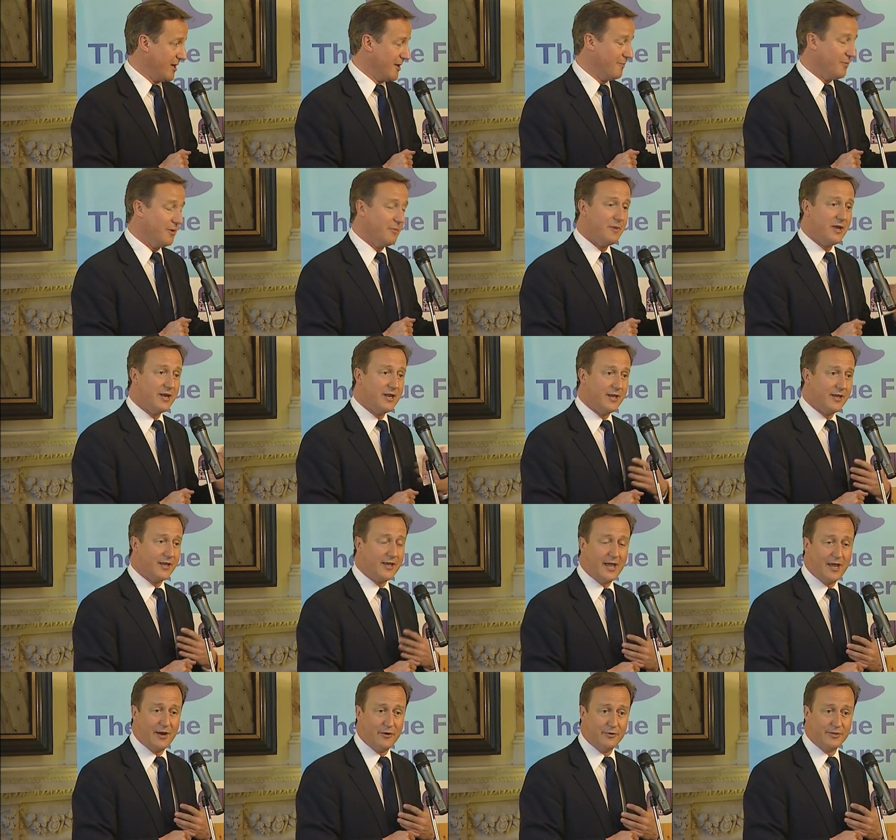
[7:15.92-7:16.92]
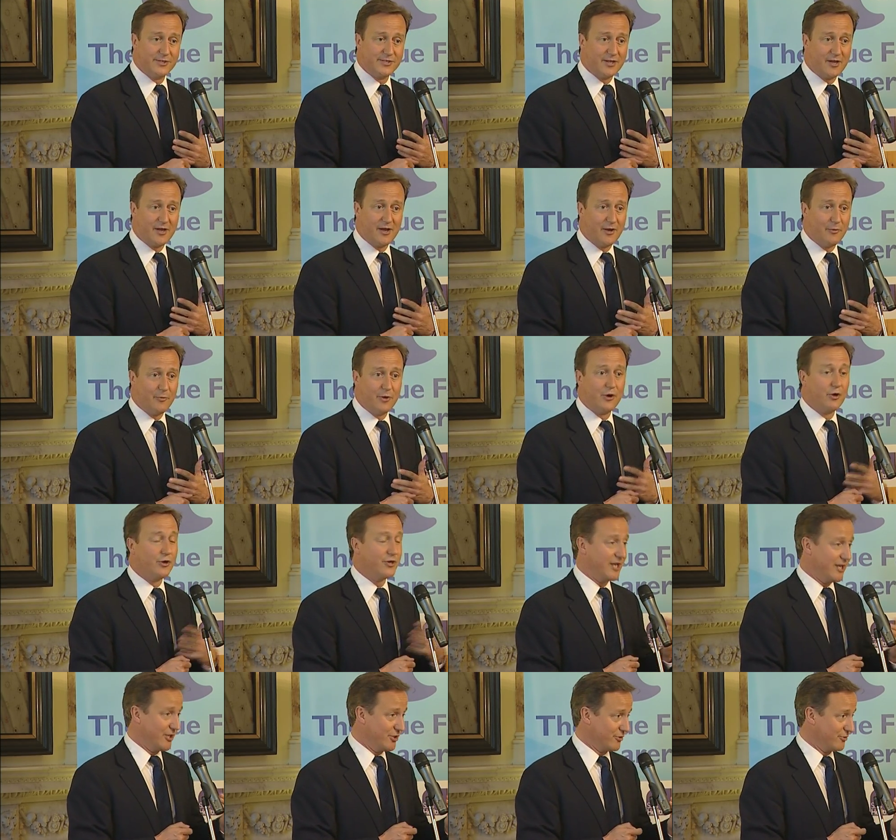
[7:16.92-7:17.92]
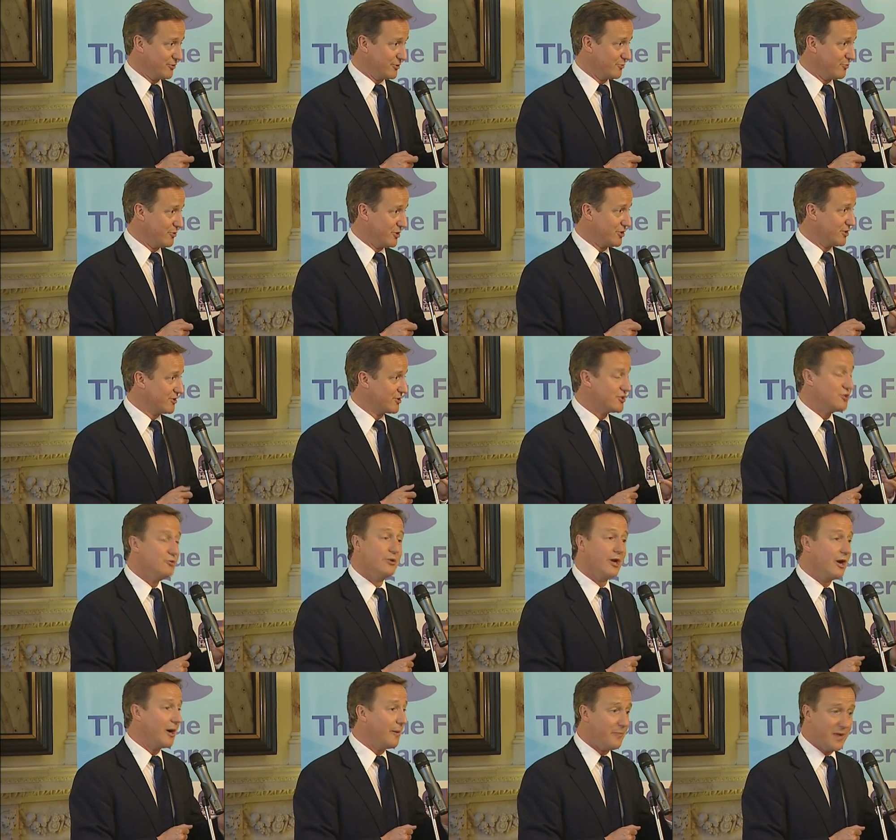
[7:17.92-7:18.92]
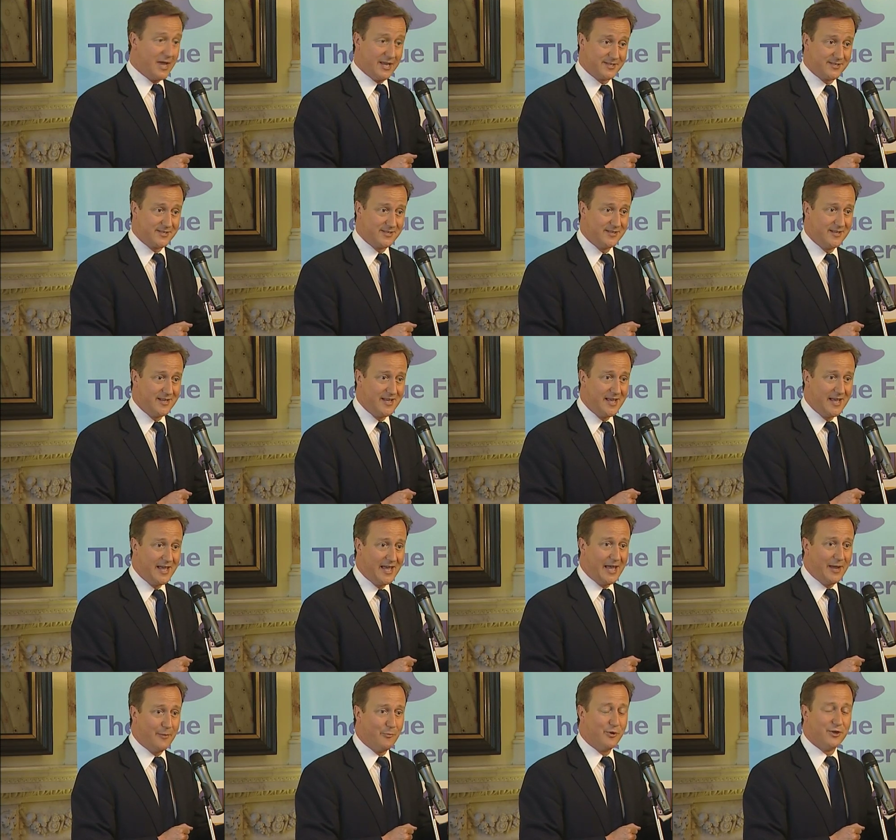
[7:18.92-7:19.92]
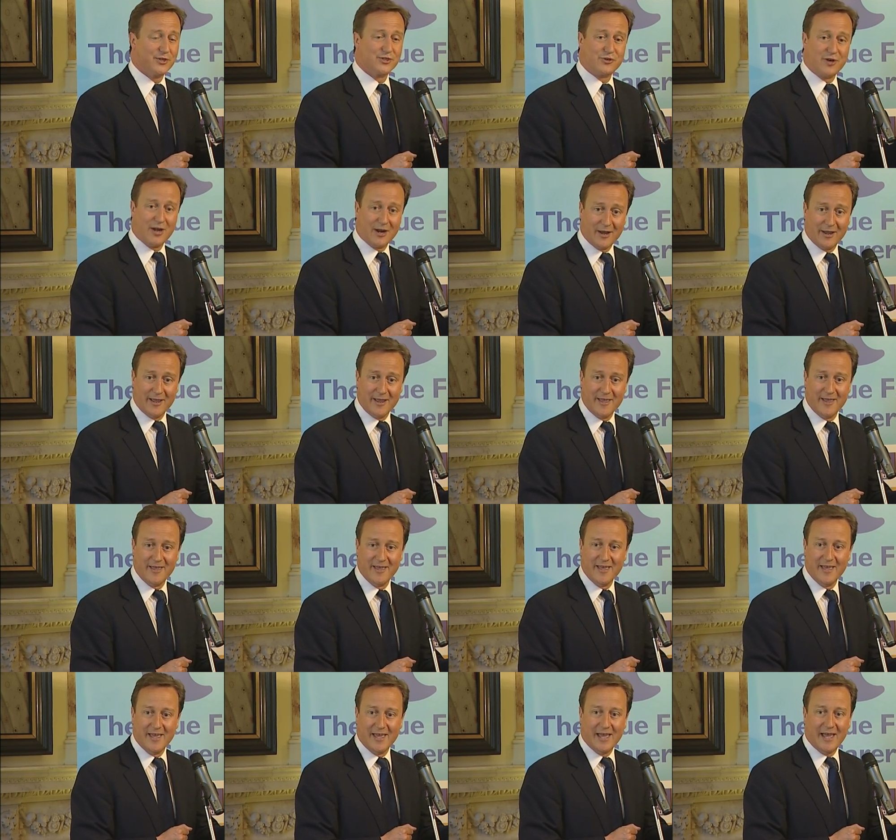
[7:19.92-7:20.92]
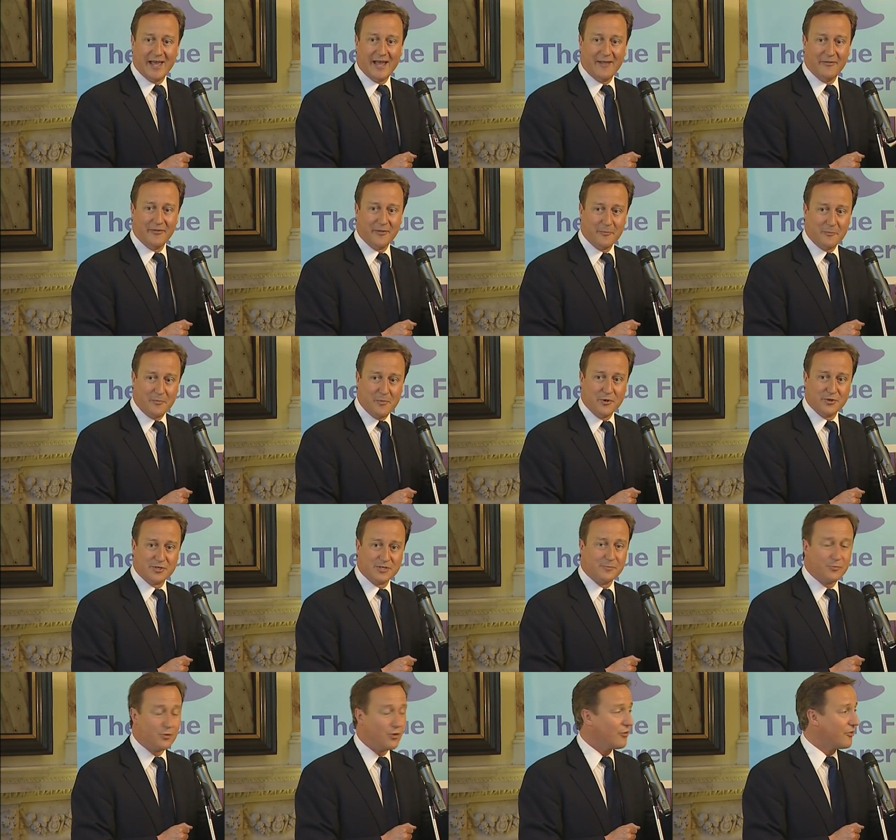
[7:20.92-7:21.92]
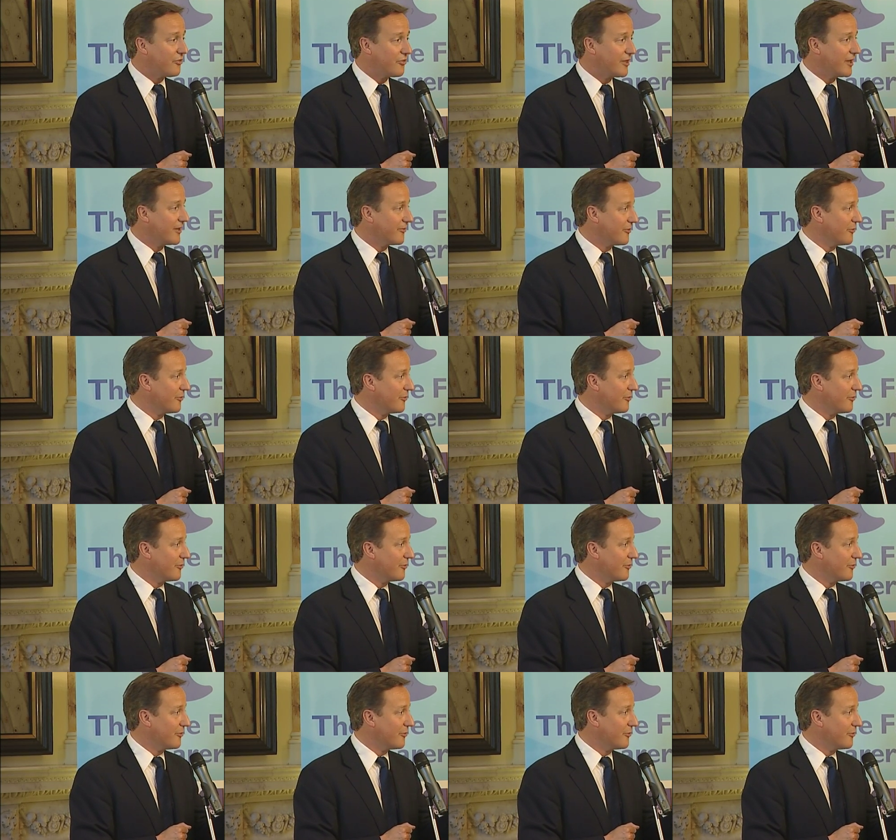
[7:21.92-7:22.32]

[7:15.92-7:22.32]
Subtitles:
but many carers we're not angels, we're just doing our best. And we're struggling, and the most important thing